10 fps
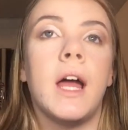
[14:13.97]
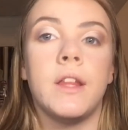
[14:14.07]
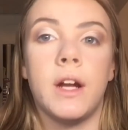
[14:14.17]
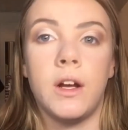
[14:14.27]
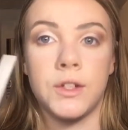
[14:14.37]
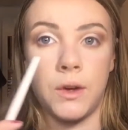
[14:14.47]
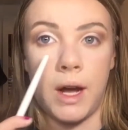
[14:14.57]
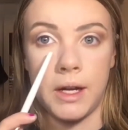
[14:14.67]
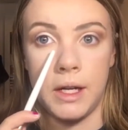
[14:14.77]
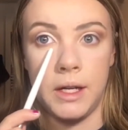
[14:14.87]
and then I also
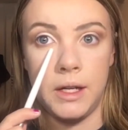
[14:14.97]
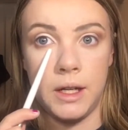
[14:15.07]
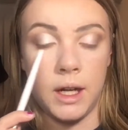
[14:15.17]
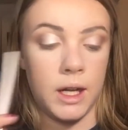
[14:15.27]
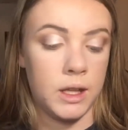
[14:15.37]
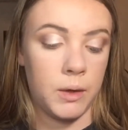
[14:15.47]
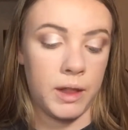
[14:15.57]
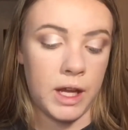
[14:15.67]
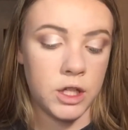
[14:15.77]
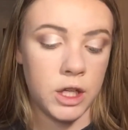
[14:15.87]
added a lower
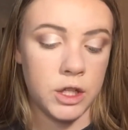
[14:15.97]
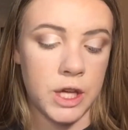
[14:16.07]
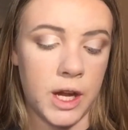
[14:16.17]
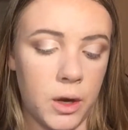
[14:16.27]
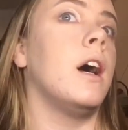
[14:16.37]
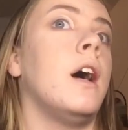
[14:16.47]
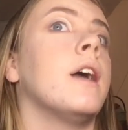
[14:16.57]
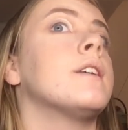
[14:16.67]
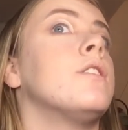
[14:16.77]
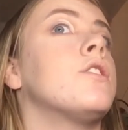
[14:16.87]
lash line shadow. I
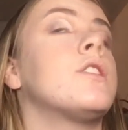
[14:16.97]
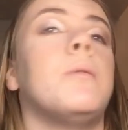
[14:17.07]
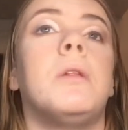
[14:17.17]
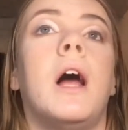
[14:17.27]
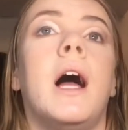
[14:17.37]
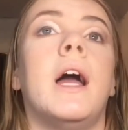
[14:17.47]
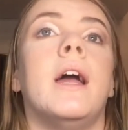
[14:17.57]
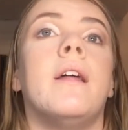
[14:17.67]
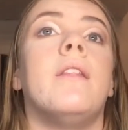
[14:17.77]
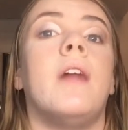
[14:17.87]
guess I'll just
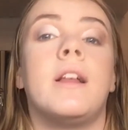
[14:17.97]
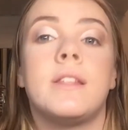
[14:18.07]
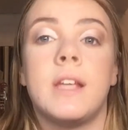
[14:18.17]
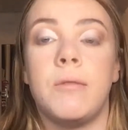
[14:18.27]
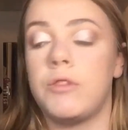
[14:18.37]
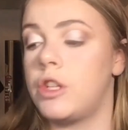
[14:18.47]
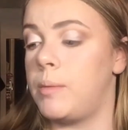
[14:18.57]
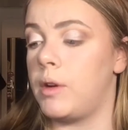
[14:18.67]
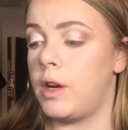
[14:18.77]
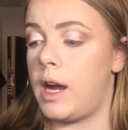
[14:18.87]
apply that same
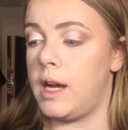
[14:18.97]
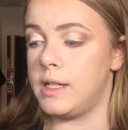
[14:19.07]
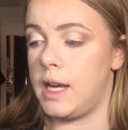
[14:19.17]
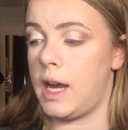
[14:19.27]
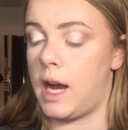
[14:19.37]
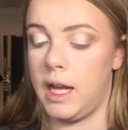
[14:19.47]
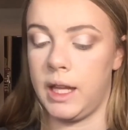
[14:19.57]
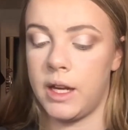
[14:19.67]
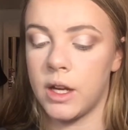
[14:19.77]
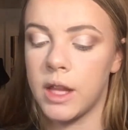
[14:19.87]
shimmer as a
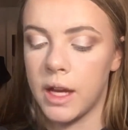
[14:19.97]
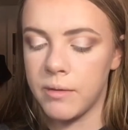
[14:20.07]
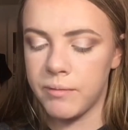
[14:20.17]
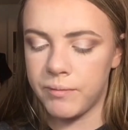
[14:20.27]
highlighter then.